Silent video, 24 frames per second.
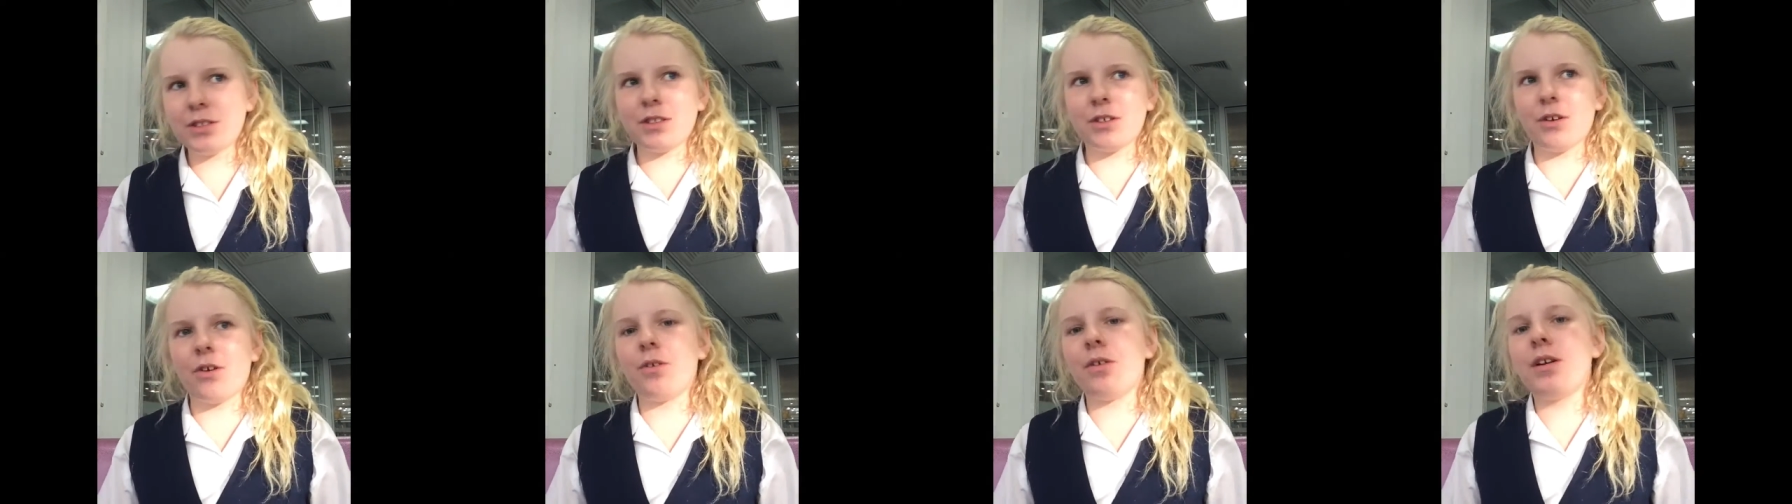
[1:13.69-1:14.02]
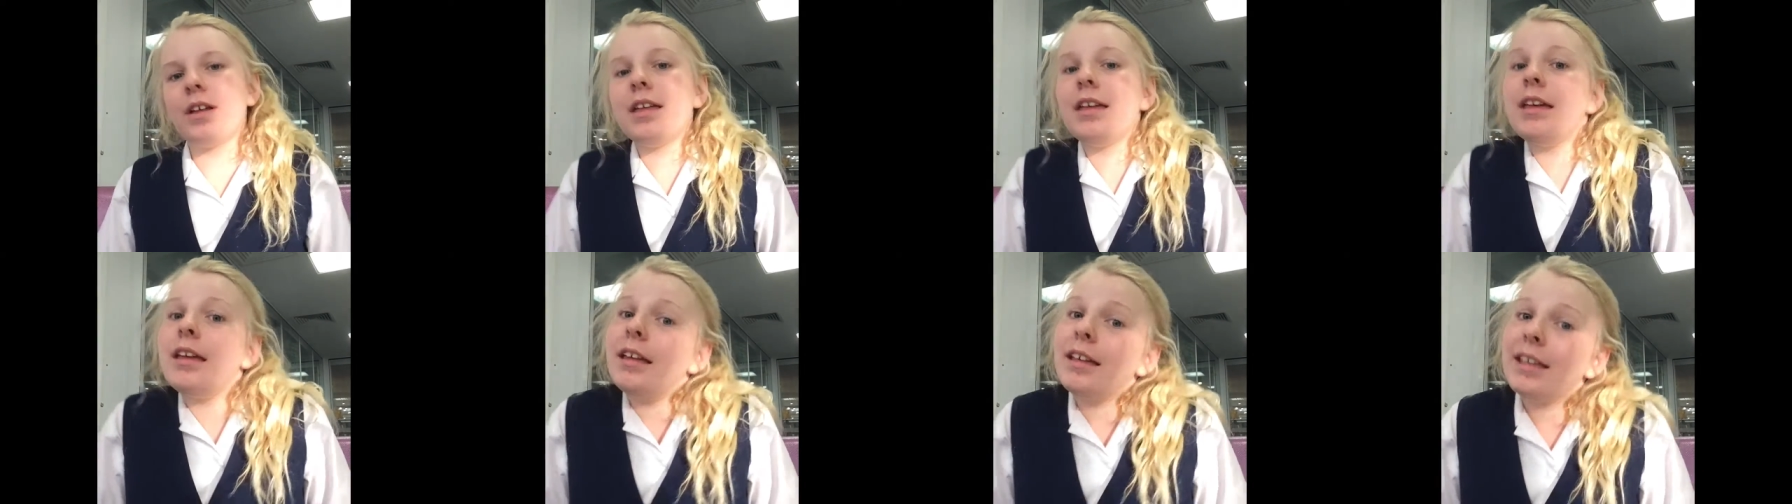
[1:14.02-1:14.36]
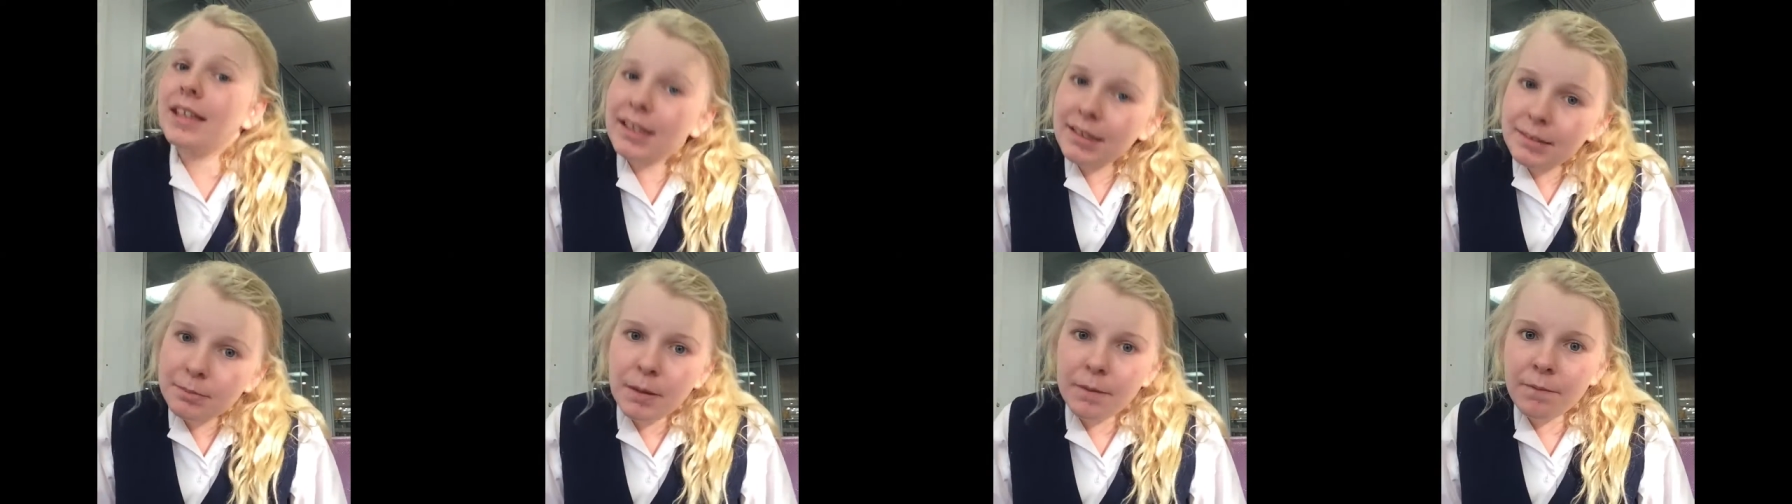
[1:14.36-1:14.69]
So I
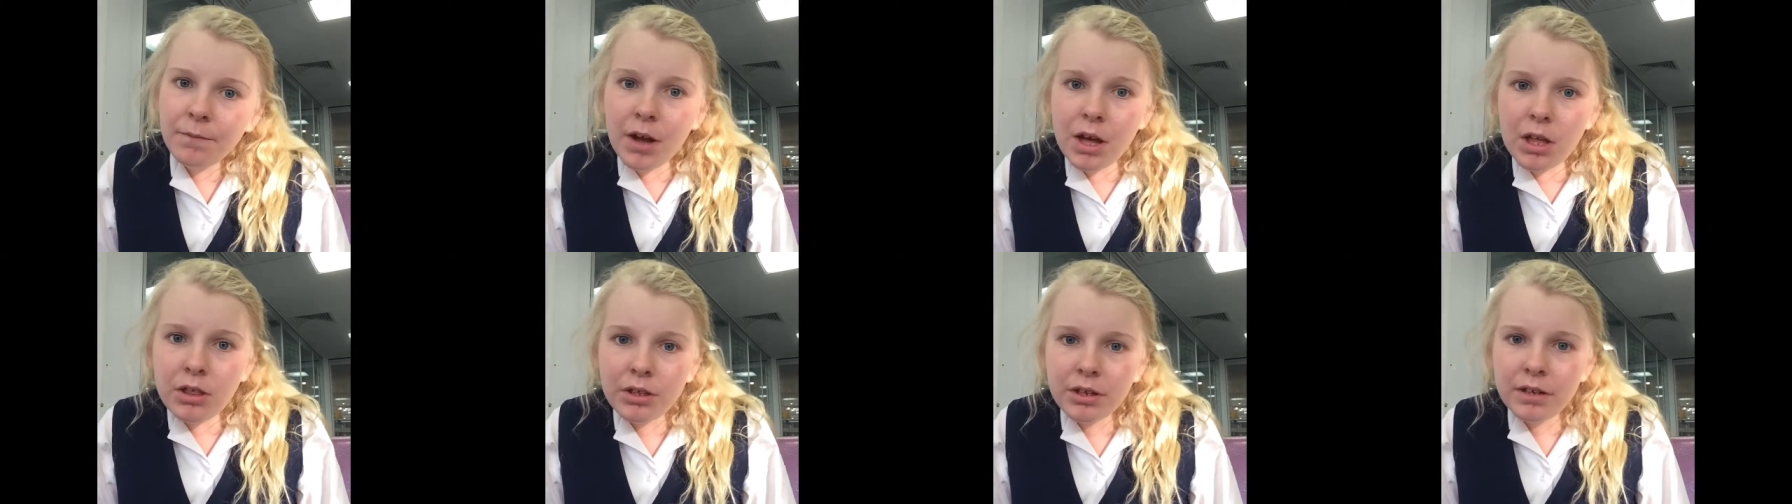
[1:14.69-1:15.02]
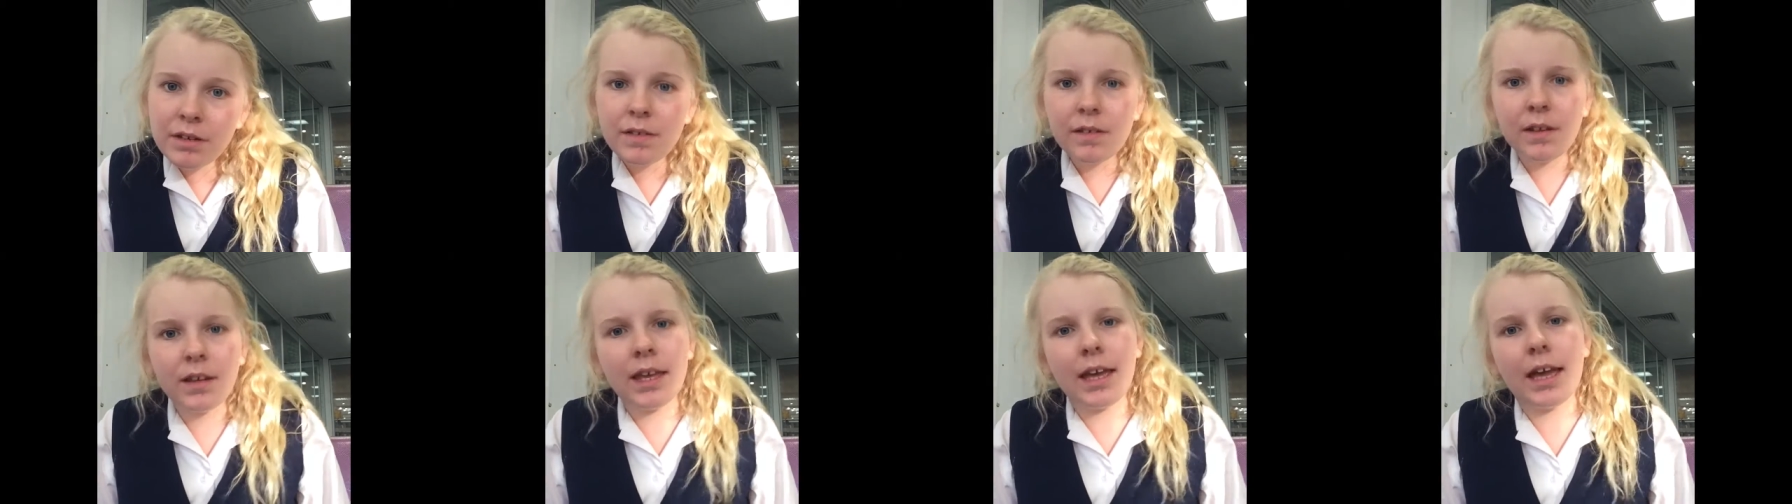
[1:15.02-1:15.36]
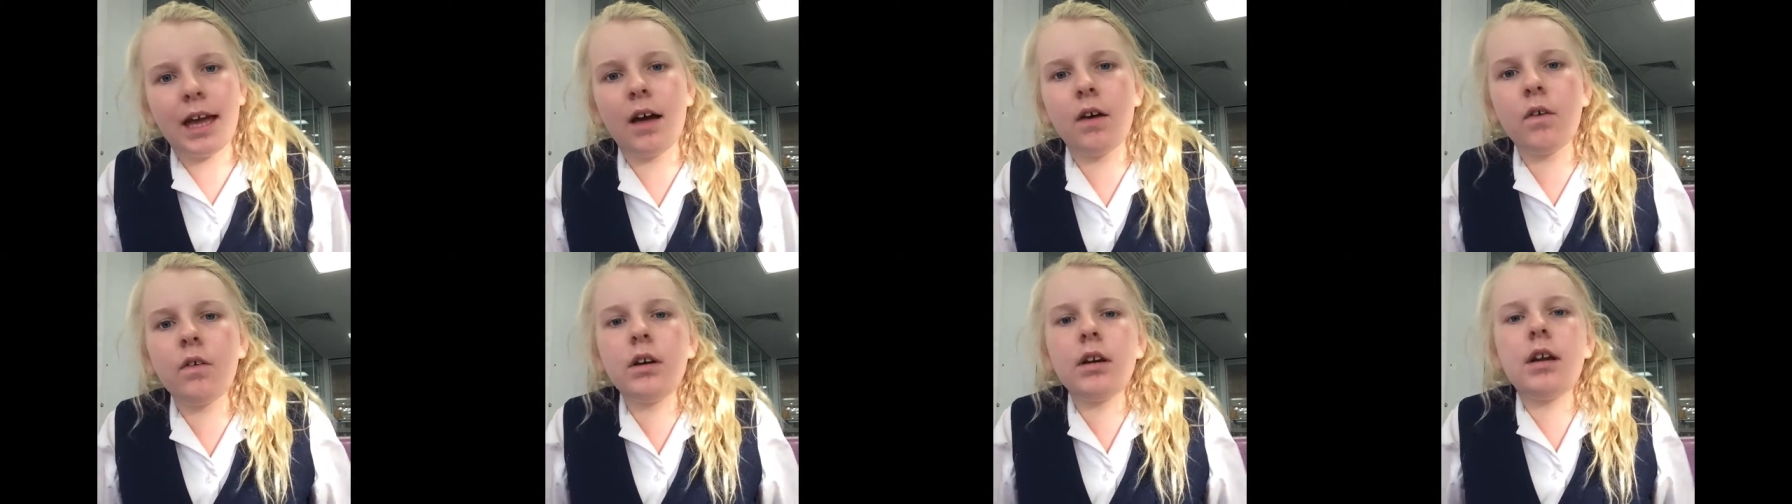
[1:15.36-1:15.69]
guess my father doesn't
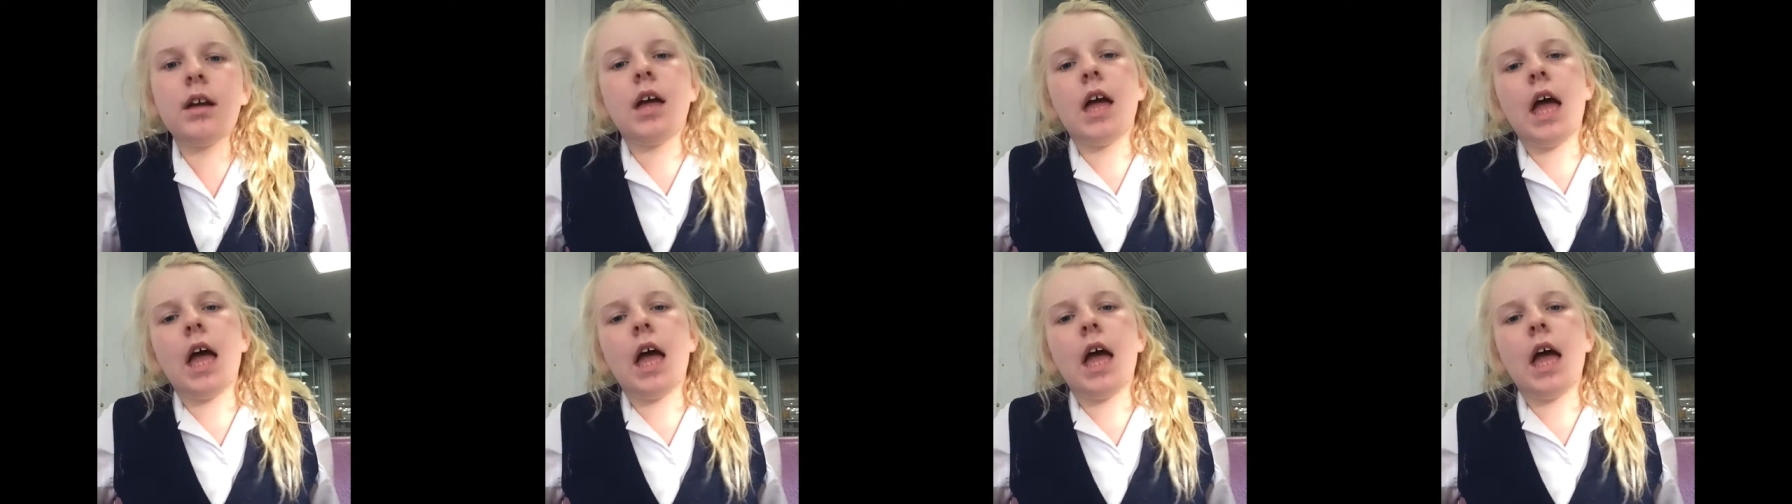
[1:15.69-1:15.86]
count.